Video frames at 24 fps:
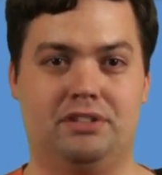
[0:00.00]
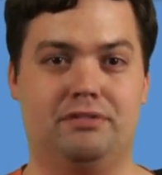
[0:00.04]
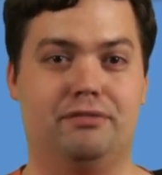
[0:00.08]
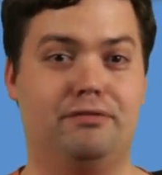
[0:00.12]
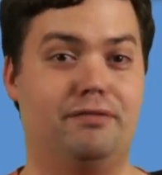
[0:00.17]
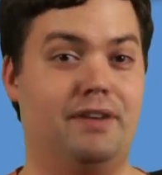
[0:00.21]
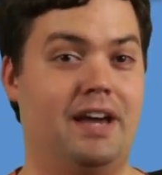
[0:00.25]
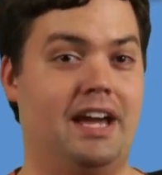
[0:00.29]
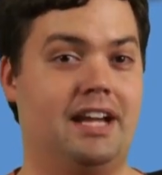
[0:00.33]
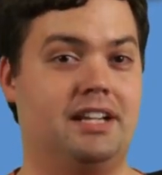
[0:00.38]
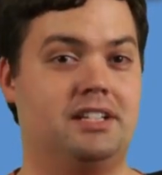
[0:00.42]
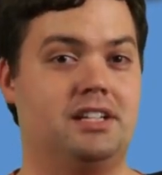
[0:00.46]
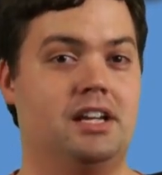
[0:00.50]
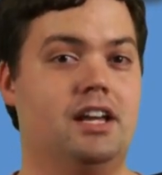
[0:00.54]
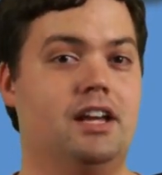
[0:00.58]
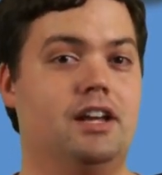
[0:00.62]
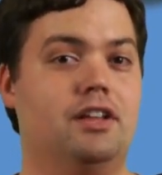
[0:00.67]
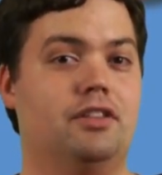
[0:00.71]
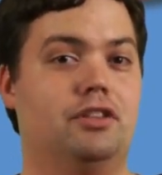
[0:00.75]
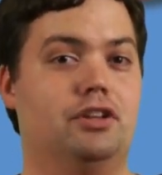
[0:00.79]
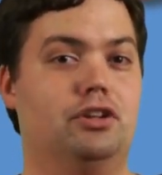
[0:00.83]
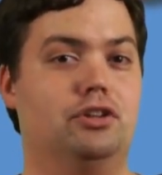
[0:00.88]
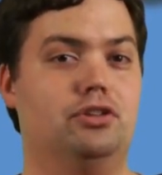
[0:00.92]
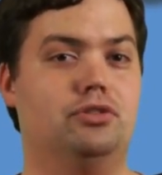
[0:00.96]
In fact,
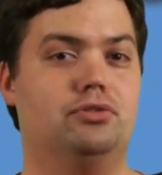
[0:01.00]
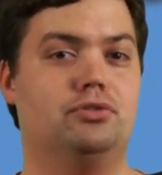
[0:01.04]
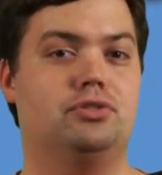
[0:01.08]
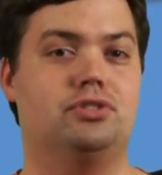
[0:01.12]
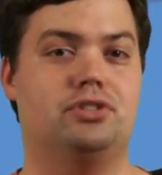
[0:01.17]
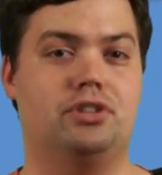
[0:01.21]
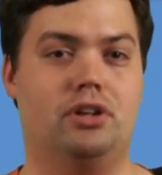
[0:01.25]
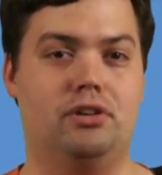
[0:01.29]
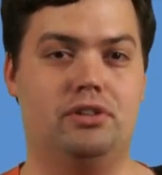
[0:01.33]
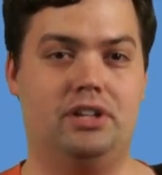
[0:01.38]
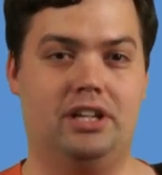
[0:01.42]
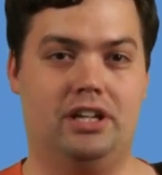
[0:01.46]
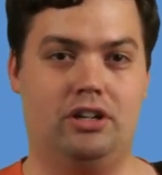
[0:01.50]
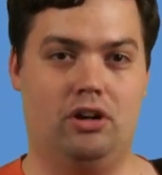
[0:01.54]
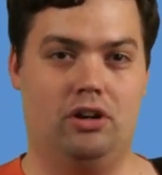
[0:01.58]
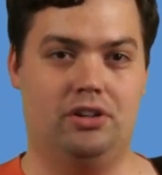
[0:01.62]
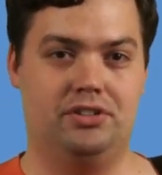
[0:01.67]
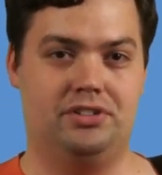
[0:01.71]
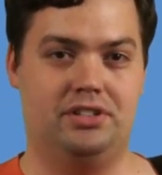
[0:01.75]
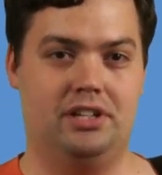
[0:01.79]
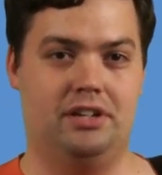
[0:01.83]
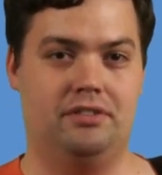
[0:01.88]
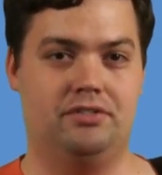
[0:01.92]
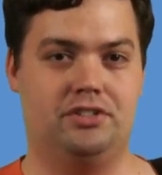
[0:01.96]
the new Sony
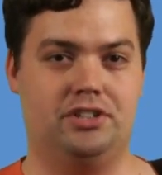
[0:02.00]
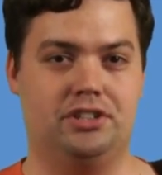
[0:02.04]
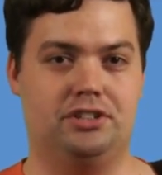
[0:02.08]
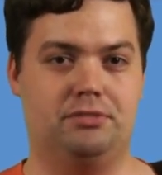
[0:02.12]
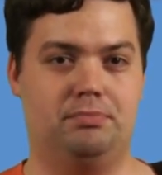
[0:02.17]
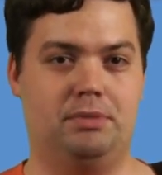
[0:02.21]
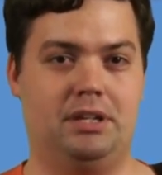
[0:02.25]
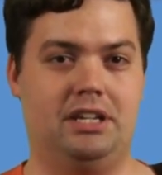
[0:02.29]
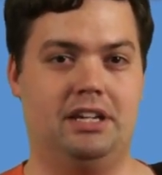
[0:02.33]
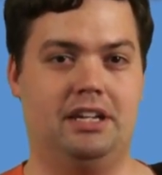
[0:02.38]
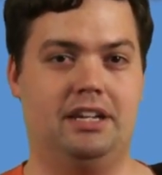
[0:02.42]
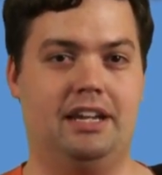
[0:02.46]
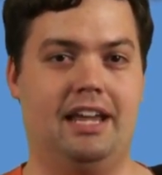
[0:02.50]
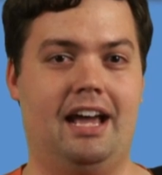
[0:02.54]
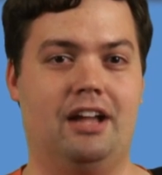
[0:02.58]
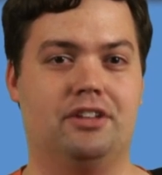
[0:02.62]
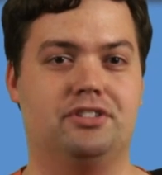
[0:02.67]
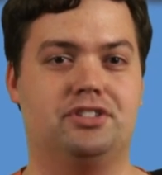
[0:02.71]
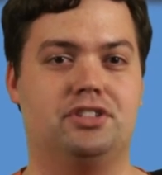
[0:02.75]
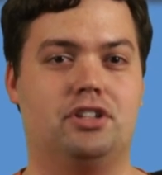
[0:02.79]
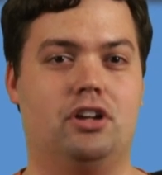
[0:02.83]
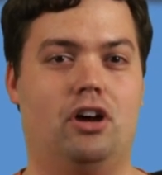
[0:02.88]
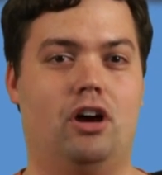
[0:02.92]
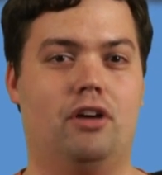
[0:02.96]
cards that have just been
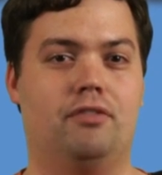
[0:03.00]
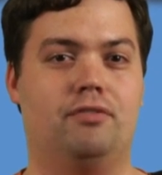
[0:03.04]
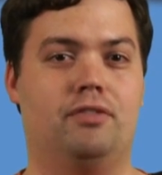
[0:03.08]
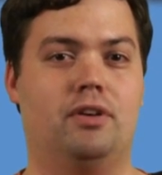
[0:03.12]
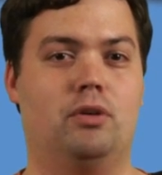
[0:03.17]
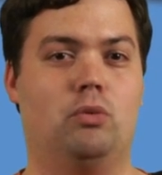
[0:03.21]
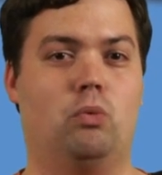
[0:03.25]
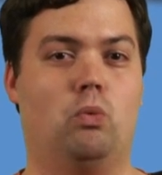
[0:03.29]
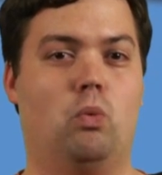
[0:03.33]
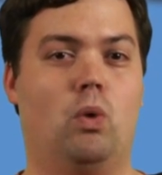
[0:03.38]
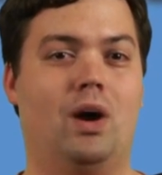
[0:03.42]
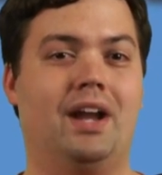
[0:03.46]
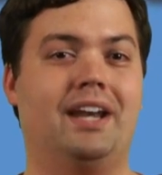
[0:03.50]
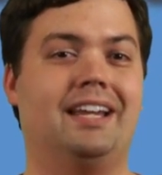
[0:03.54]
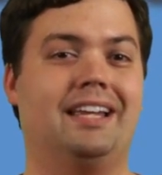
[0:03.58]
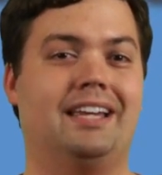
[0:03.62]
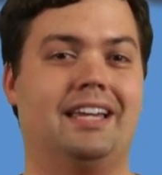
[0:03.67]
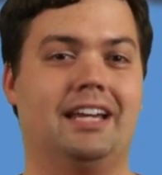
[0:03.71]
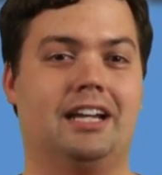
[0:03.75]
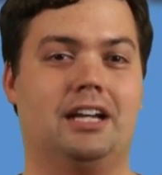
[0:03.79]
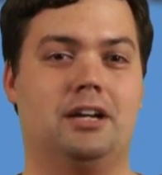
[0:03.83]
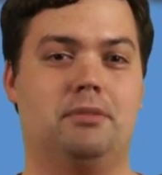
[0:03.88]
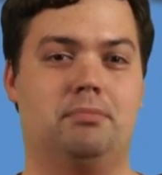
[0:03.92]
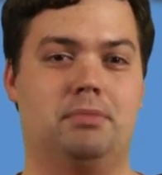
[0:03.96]
announced offer
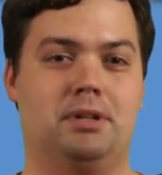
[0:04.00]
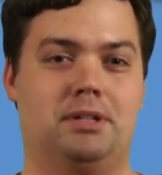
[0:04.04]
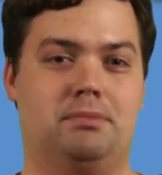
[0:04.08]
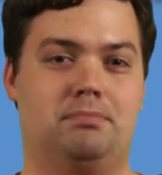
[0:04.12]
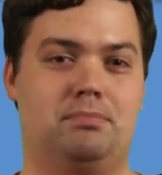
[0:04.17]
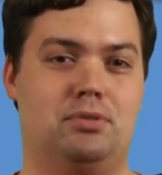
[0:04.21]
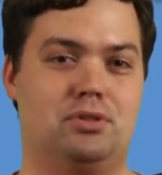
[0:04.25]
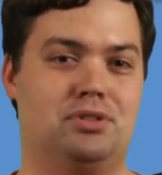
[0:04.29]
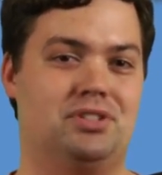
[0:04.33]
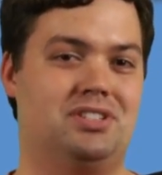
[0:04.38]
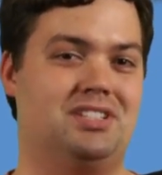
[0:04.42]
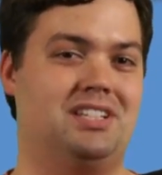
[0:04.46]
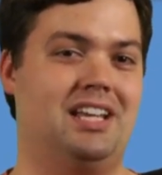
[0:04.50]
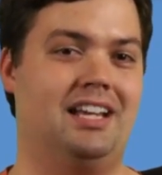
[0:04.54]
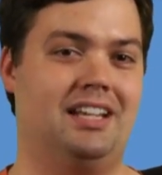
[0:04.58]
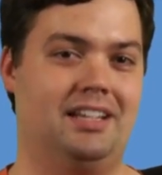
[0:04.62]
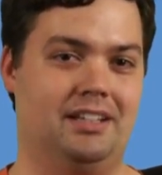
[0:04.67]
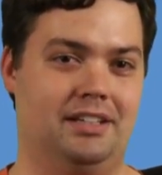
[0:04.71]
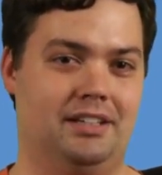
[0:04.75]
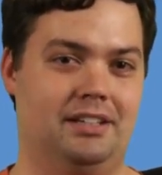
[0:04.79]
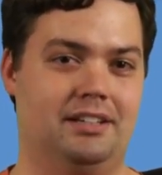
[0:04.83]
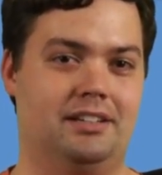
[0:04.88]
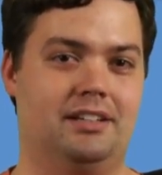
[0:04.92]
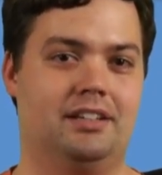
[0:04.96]
1 gigabit per
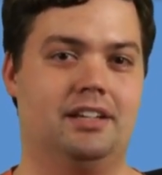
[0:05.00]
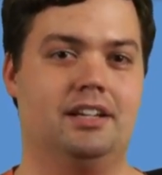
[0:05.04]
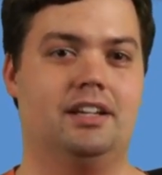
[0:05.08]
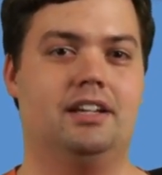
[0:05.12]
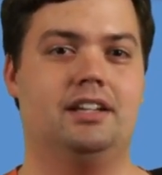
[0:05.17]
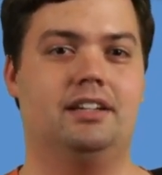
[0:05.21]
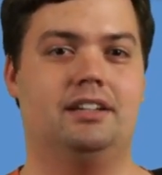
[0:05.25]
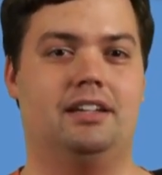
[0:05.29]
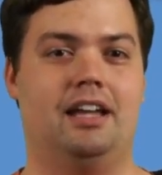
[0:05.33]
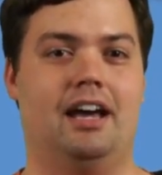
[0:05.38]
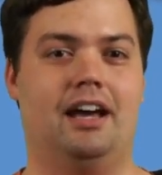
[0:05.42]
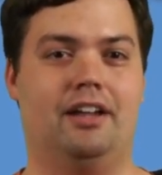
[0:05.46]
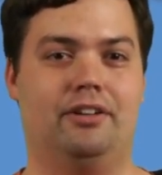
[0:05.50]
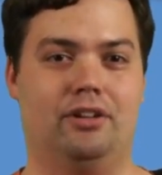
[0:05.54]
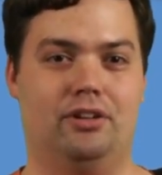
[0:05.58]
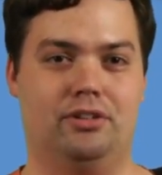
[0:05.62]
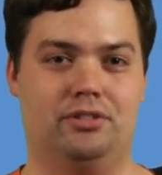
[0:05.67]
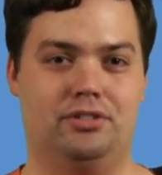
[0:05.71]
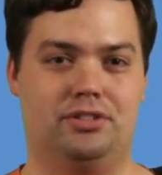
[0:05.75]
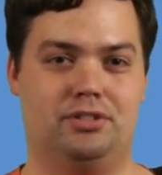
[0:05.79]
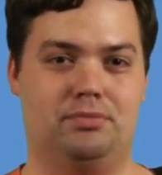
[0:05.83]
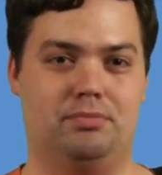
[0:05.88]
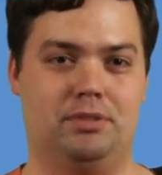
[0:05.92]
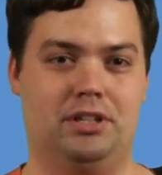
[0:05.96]
second
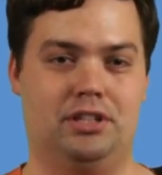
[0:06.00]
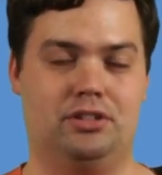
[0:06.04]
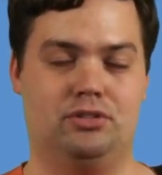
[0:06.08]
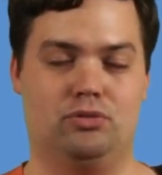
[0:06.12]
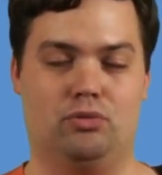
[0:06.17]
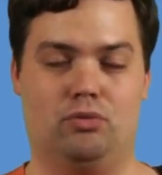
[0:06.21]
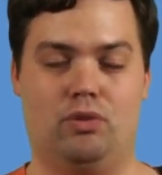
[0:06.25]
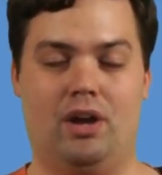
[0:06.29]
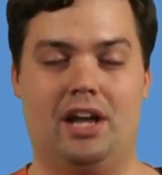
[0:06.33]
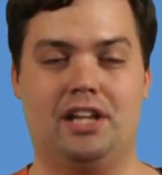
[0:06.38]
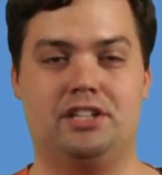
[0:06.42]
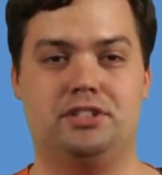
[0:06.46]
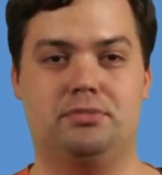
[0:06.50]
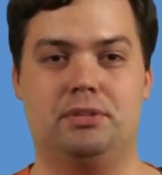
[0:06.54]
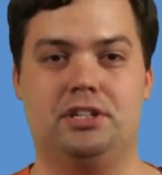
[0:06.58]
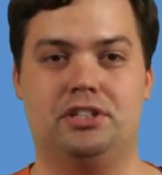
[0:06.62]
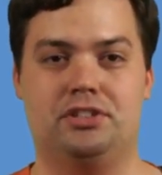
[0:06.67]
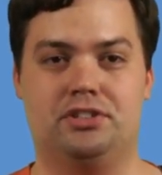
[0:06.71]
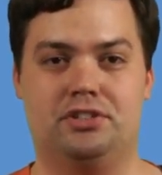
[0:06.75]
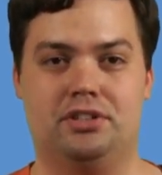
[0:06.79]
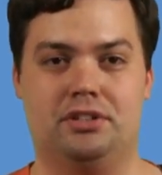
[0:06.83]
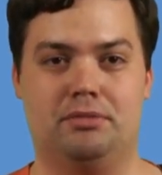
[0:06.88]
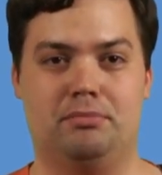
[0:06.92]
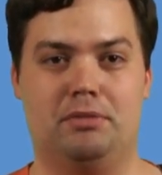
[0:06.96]
download speeds or write
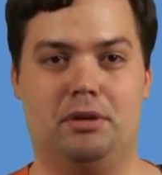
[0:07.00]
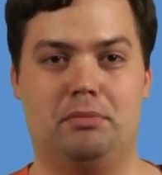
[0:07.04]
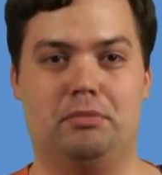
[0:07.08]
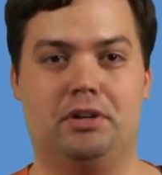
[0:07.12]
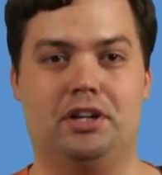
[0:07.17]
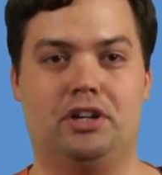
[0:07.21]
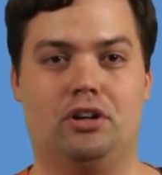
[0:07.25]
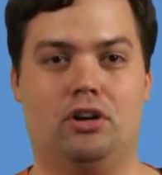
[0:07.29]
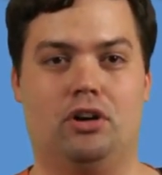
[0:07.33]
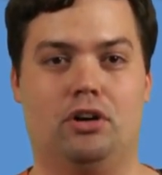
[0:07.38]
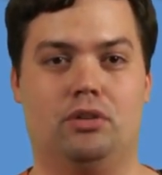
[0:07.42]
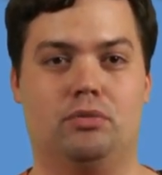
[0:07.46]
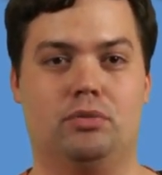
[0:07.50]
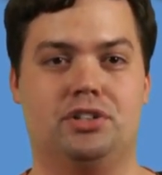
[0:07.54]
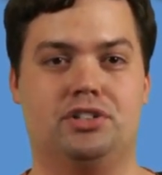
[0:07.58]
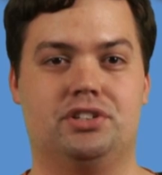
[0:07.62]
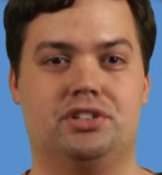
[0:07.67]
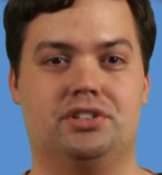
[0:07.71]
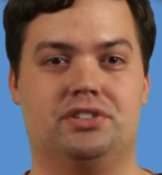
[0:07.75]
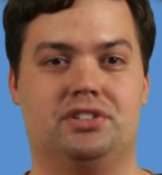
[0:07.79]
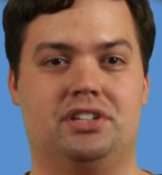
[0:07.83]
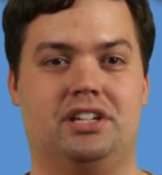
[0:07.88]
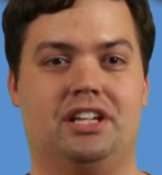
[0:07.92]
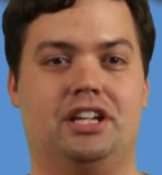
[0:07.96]
speeds to the memory card,
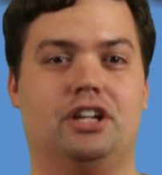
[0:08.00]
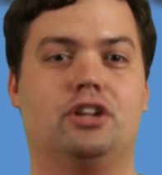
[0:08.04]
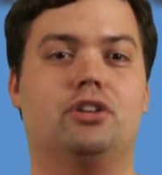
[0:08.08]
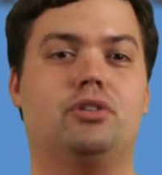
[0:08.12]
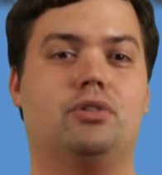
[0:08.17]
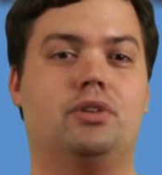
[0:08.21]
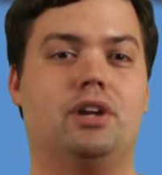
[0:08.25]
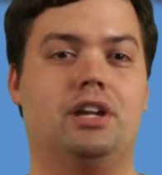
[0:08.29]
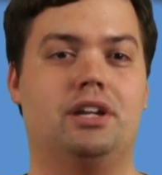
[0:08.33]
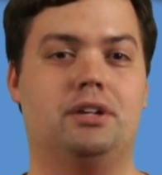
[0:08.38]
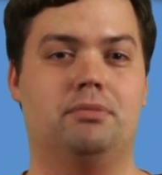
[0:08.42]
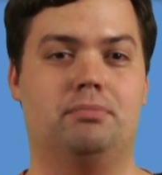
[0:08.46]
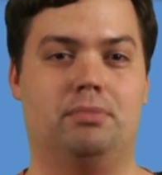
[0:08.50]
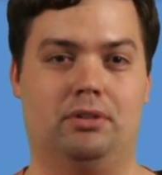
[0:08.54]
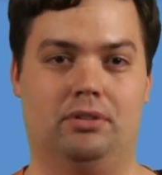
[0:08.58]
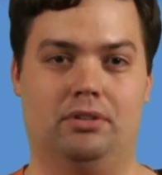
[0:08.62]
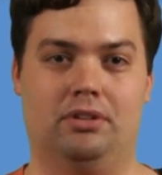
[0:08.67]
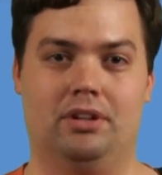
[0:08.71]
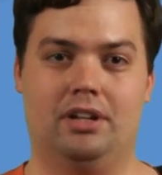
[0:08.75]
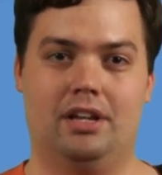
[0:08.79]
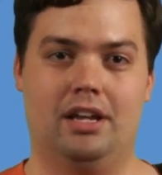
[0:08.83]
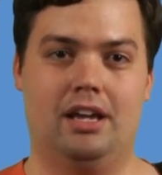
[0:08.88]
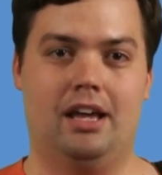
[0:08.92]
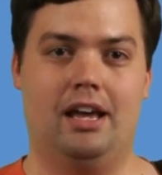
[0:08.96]
which is an
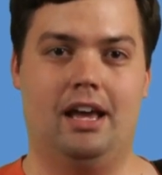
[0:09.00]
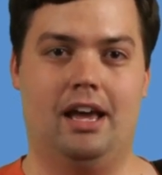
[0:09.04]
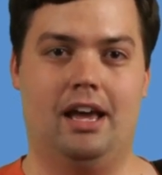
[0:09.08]
incredible